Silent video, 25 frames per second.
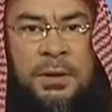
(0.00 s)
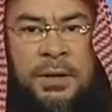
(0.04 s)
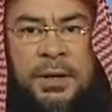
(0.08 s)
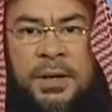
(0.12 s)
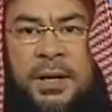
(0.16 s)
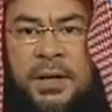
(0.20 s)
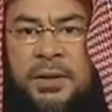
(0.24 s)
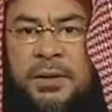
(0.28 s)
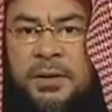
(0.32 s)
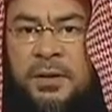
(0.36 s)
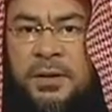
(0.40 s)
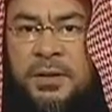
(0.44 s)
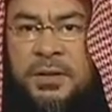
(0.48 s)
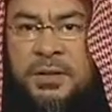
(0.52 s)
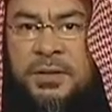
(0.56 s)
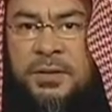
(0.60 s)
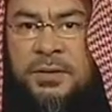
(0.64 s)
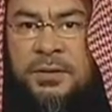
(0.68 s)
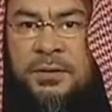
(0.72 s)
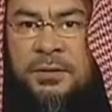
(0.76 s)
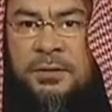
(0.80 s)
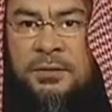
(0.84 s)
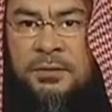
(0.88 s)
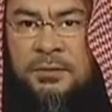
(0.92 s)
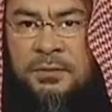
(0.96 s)
Either
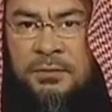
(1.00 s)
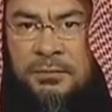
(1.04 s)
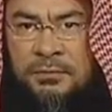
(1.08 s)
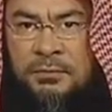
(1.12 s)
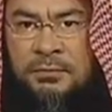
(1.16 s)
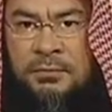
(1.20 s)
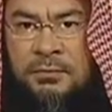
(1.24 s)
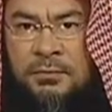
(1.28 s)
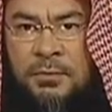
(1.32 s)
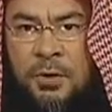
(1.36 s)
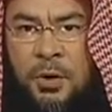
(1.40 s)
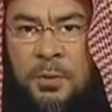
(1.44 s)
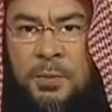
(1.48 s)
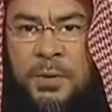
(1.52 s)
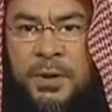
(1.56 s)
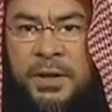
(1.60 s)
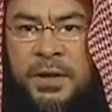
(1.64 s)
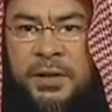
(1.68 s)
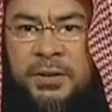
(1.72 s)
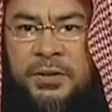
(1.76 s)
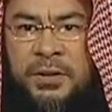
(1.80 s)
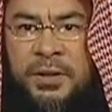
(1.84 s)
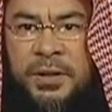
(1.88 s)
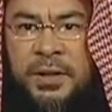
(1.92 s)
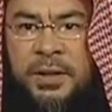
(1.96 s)
it's
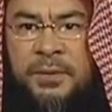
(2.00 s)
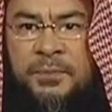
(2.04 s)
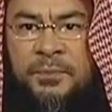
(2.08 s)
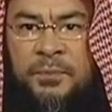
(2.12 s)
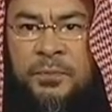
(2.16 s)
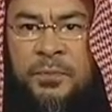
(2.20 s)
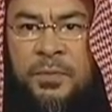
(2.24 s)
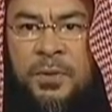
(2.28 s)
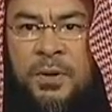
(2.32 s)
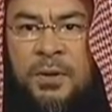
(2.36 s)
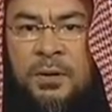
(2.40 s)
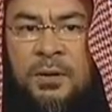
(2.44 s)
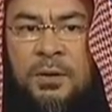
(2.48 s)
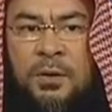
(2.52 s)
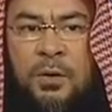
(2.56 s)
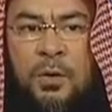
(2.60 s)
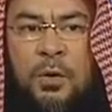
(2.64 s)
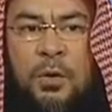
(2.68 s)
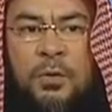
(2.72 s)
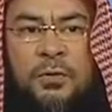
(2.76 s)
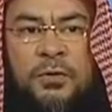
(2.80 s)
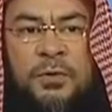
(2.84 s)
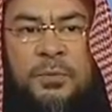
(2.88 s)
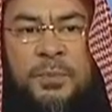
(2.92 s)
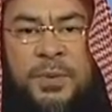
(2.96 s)
obligatory
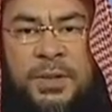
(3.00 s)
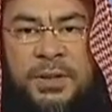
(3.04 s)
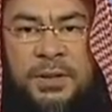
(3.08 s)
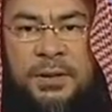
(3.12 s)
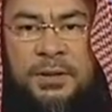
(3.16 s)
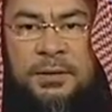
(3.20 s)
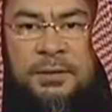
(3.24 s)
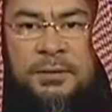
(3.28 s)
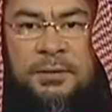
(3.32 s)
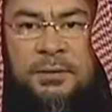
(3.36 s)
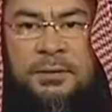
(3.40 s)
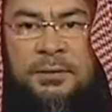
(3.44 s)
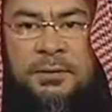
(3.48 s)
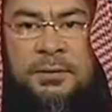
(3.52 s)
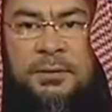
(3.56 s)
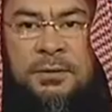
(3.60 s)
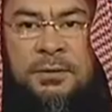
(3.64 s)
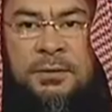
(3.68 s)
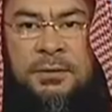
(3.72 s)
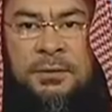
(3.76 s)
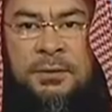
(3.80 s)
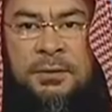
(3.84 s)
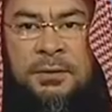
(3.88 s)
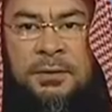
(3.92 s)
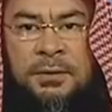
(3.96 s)
or forbidden,
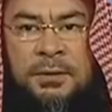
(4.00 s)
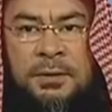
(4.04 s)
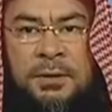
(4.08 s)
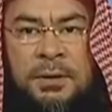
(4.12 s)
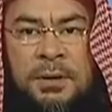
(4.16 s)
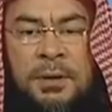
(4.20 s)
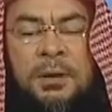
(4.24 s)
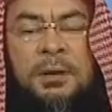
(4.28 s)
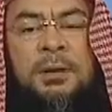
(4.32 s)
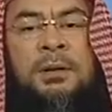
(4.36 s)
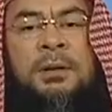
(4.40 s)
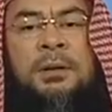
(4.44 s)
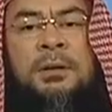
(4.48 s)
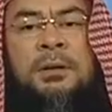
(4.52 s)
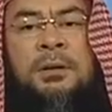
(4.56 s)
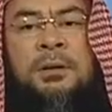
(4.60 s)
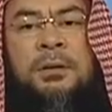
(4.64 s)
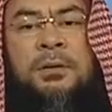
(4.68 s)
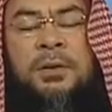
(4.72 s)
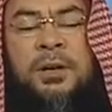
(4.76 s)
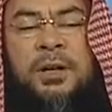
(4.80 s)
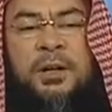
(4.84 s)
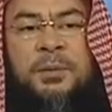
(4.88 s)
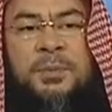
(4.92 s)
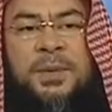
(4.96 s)

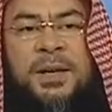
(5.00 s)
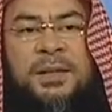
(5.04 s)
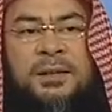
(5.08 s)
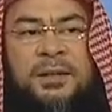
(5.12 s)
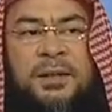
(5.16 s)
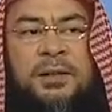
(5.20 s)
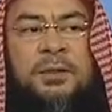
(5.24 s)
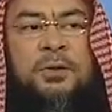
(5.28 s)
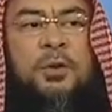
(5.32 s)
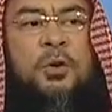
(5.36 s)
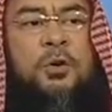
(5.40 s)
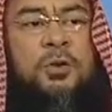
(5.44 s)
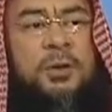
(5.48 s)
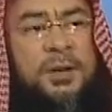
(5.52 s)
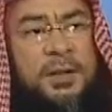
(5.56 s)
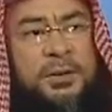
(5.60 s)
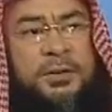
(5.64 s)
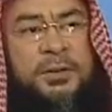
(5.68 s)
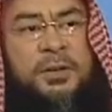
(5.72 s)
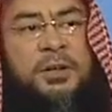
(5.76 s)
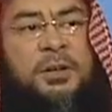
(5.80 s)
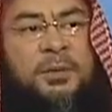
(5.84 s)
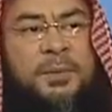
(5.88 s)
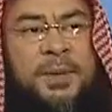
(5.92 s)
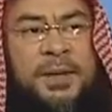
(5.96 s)
recommended or
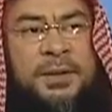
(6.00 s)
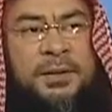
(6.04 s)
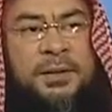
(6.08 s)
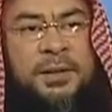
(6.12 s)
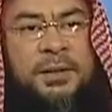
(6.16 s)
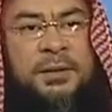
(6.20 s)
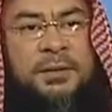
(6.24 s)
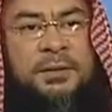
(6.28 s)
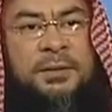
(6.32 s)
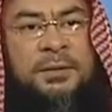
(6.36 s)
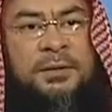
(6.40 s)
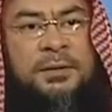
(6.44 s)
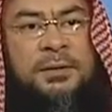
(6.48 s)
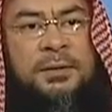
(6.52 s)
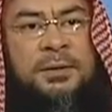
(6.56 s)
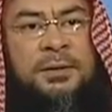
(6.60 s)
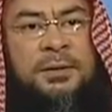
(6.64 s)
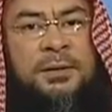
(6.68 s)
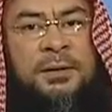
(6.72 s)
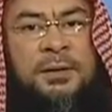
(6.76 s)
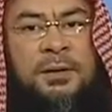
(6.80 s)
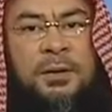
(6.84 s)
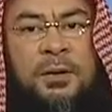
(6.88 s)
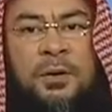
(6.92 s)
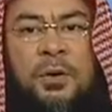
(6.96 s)
not recommended,
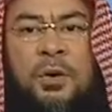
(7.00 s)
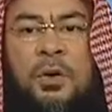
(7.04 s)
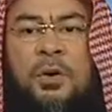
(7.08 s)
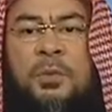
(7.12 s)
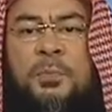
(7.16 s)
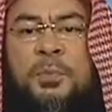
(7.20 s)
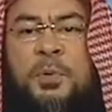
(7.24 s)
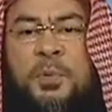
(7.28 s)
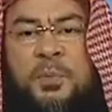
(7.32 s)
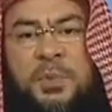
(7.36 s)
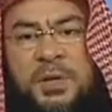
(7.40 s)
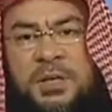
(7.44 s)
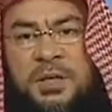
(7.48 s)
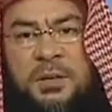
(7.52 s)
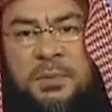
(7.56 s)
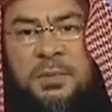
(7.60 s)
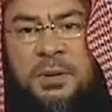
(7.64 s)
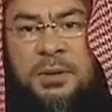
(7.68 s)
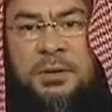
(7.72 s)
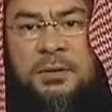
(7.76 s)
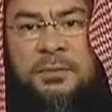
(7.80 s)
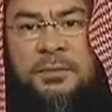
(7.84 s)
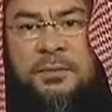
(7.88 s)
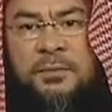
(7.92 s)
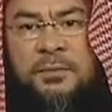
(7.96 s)
or permissible.